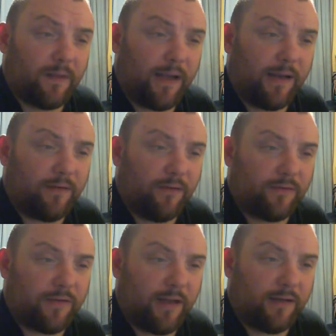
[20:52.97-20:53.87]
T2
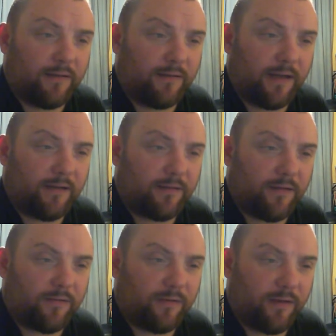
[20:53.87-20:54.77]
said, did
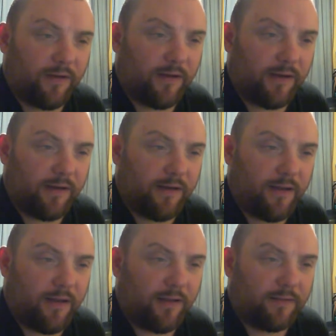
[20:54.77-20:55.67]
Shotokan in
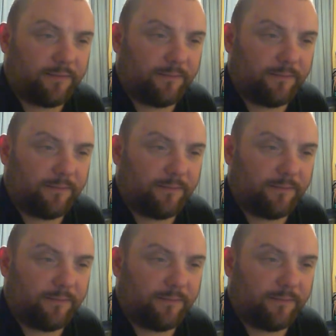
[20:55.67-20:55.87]
the